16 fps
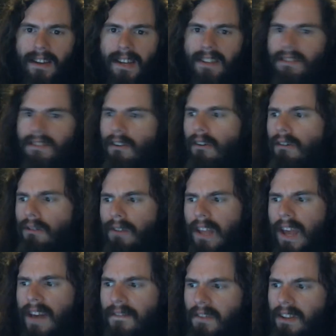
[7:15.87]
is all
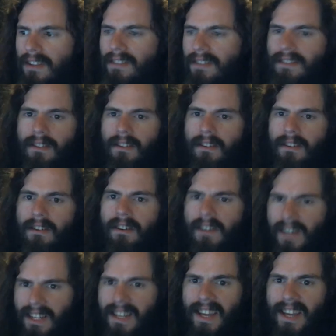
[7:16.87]
the evidence
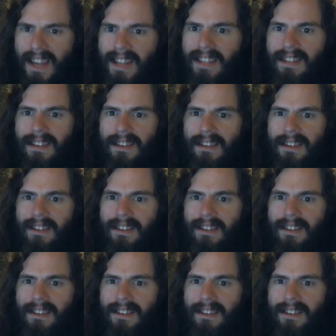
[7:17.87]
I need